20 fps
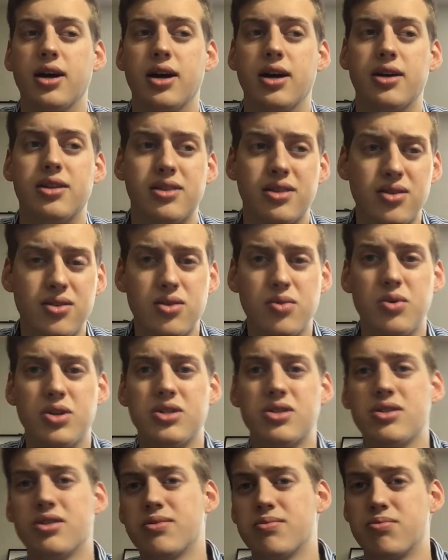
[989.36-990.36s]
they're the ones
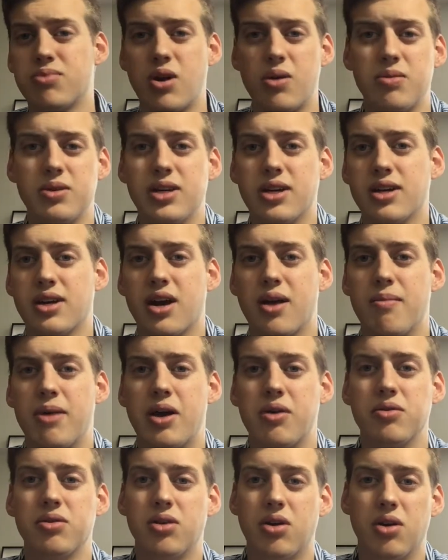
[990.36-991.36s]
that are probably going to come
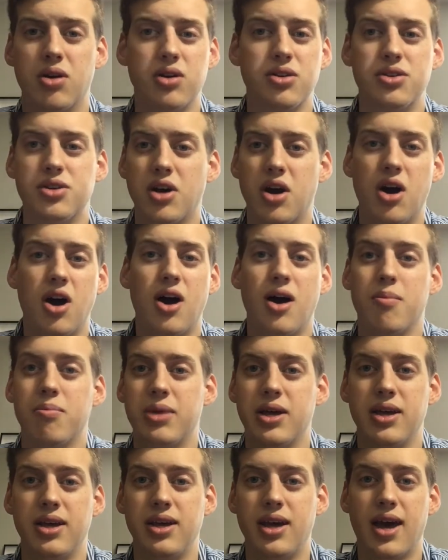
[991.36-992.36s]
out on top
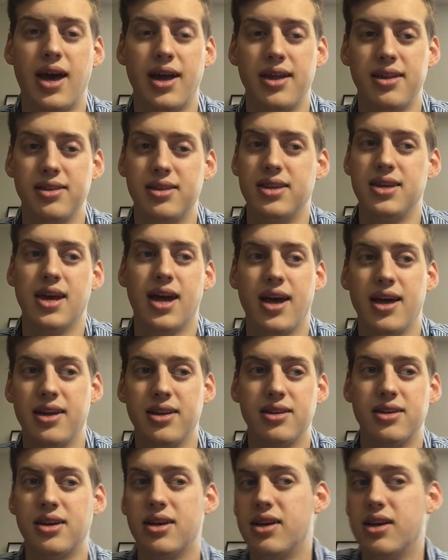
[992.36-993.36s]
at the
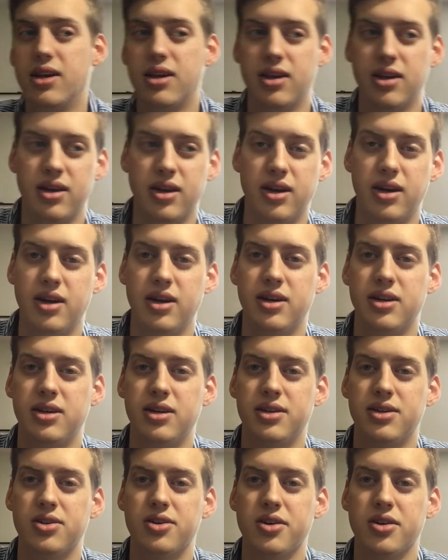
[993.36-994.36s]
end,
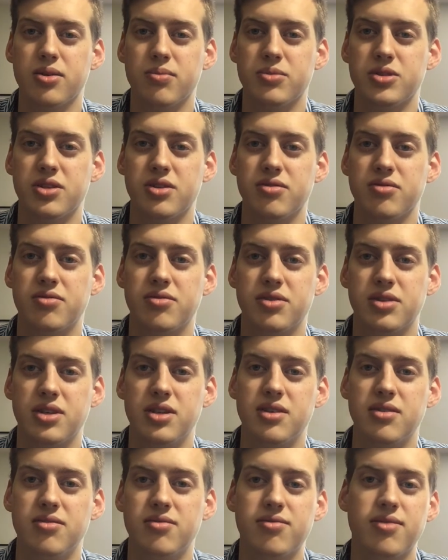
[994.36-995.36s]
in terms of
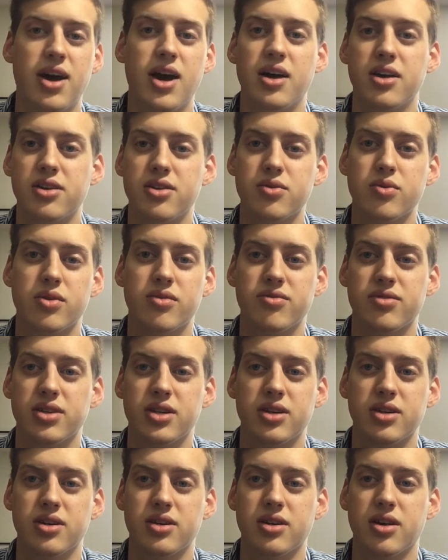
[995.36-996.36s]
the value of
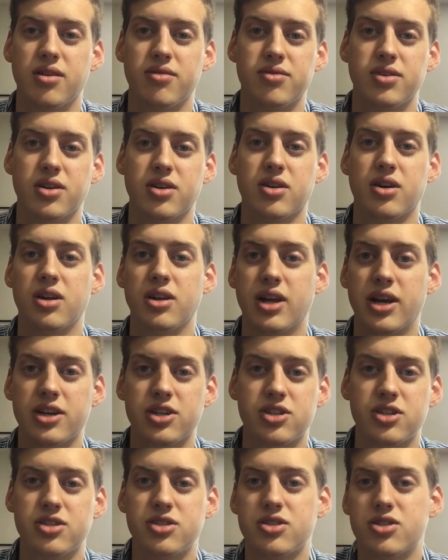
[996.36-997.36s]
their
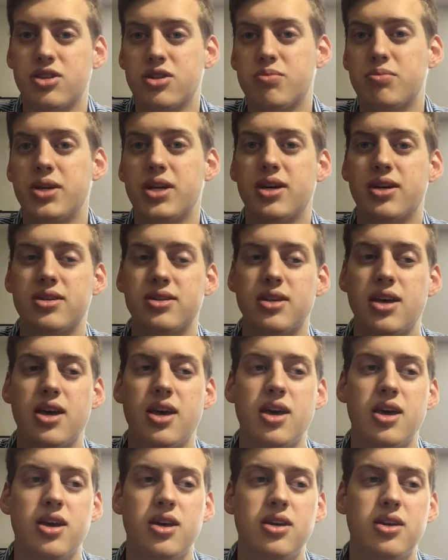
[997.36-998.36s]
collections, just because
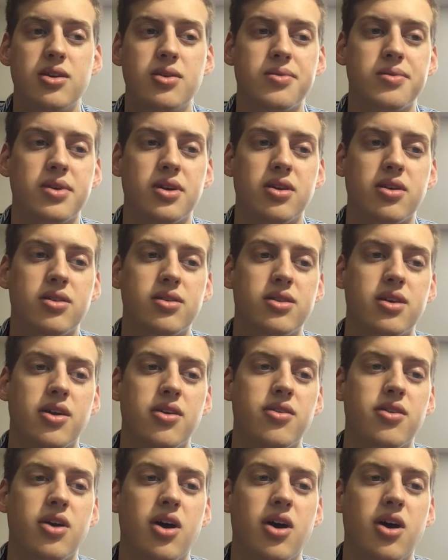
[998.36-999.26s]
they're